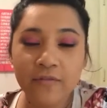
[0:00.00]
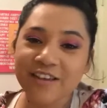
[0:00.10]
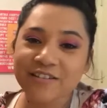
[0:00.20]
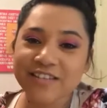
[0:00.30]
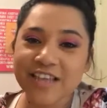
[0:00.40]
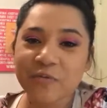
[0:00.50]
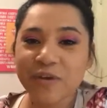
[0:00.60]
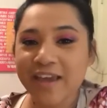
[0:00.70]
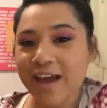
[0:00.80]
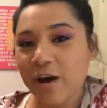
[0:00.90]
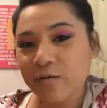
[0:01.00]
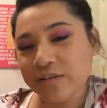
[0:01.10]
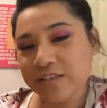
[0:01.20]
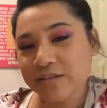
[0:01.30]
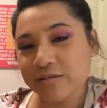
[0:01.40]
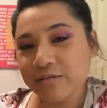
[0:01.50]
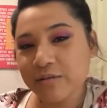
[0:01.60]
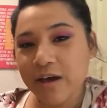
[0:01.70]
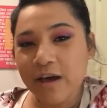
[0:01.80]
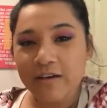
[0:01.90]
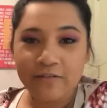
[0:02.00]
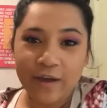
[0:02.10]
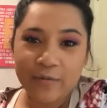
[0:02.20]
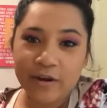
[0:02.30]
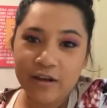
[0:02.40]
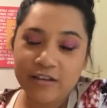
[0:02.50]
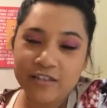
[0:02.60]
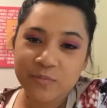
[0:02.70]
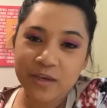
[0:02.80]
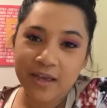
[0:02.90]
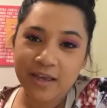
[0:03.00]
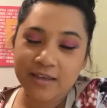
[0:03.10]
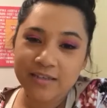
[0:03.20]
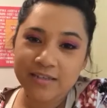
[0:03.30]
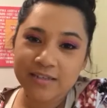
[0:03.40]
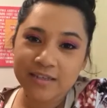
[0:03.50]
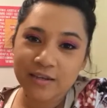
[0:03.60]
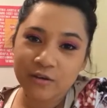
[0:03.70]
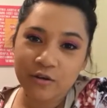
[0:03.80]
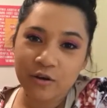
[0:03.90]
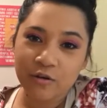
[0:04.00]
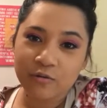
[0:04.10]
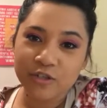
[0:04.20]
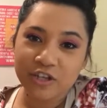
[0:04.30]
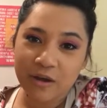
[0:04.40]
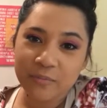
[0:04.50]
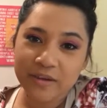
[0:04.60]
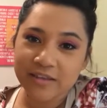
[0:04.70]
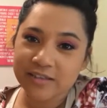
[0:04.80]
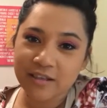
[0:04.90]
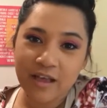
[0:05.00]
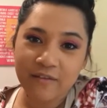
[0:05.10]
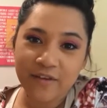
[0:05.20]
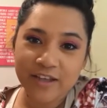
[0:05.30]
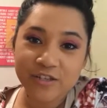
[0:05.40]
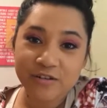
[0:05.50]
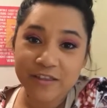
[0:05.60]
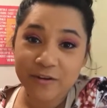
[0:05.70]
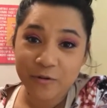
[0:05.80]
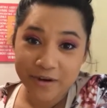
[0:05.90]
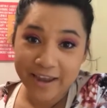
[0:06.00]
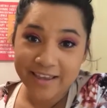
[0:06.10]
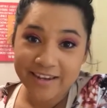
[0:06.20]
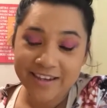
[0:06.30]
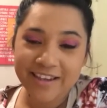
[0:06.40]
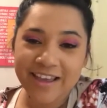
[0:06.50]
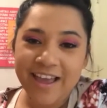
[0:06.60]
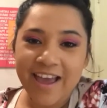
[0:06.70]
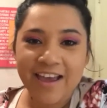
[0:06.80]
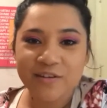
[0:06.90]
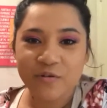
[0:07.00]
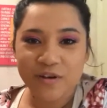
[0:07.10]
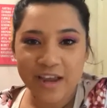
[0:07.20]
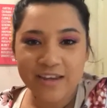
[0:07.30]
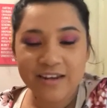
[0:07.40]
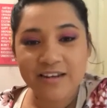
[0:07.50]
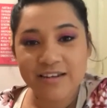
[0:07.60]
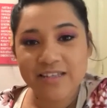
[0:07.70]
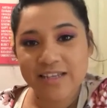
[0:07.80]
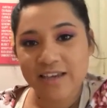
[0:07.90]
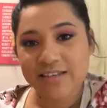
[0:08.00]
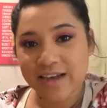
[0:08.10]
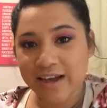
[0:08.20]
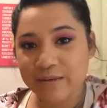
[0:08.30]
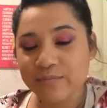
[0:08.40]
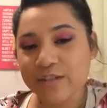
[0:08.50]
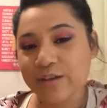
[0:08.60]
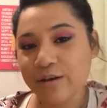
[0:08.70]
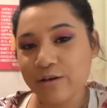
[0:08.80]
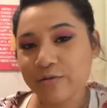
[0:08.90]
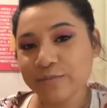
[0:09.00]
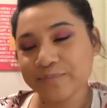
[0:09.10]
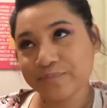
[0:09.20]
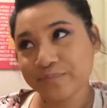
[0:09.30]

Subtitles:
I understand we can't always do fabric hauls because, you know, shopping is a lot faster than creating, and creating does take time, so